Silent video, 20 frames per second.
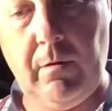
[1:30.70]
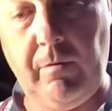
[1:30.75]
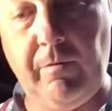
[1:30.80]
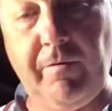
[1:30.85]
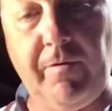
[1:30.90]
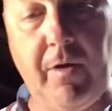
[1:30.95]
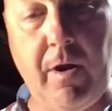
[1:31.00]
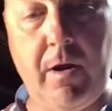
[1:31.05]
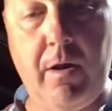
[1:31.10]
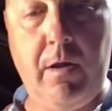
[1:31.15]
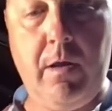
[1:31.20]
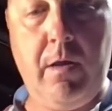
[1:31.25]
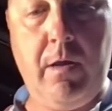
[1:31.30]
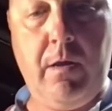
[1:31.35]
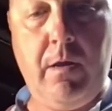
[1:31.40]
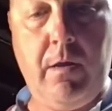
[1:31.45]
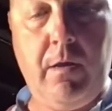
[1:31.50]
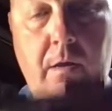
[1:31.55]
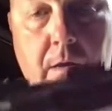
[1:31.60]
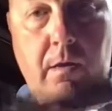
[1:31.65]
front
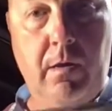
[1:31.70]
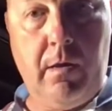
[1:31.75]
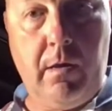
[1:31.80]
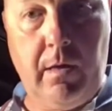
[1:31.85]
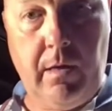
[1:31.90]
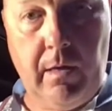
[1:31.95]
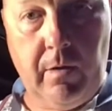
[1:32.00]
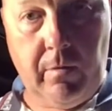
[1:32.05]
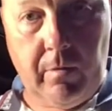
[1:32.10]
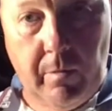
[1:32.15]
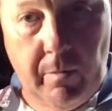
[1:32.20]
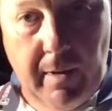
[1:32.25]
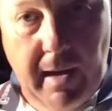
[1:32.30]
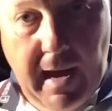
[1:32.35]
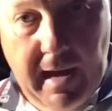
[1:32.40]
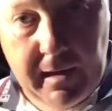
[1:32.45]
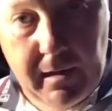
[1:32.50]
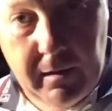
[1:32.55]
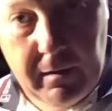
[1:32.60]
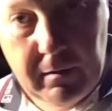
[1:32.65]
and on the
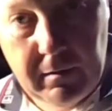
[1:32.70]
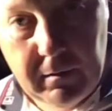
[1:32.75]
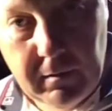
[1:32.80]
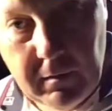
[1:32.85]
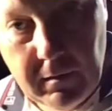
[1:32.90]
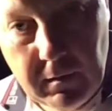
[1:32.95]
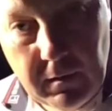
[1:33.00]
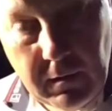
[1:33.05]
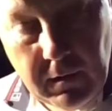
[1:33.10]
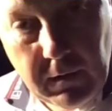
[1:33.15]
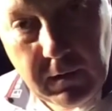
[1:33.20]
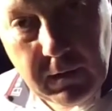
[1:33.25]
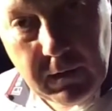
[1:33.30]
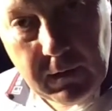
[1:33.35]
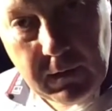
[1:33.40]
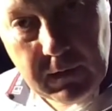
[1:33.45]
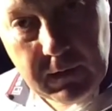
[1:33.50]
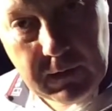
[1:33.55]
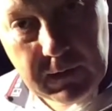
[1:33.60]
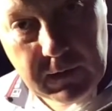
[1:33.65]
back.
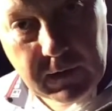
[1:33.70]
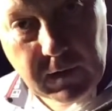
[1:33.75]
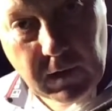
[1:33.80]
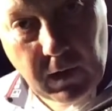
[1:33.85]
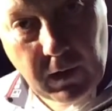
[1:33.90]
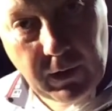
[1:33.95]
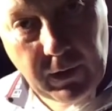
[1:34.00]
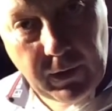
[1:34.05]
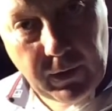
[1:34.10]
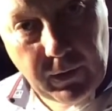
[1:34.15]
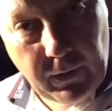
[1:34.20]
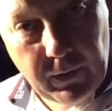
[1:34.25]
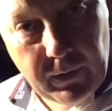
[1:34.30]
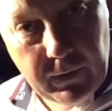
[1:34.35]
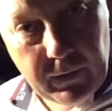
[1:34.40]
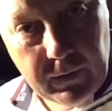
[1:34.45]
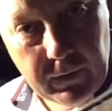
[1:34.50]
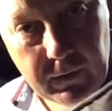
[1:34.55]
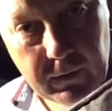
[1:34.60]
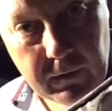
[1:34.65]
So
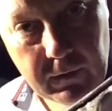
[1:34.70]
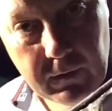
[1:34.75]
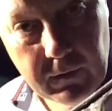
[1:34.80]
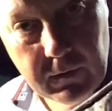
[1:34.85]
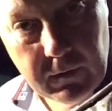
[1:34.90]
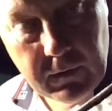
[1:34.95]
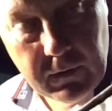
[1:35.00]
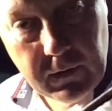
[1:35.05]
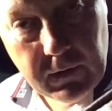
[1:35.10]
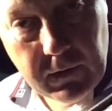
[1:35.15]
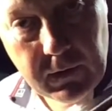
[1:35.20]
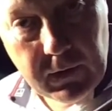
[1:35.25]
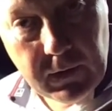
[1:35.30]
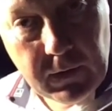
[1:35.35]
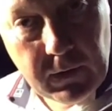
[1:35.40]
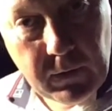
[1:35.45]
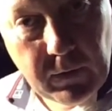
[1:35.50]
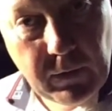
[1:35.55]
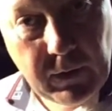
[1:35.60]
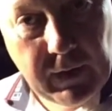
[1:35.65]

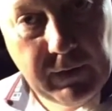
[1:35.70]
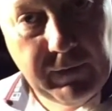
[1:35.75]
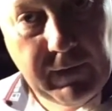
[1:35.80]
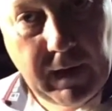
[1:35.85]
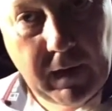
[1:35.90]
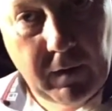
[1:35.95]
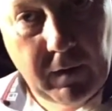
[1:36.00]
we'll give that a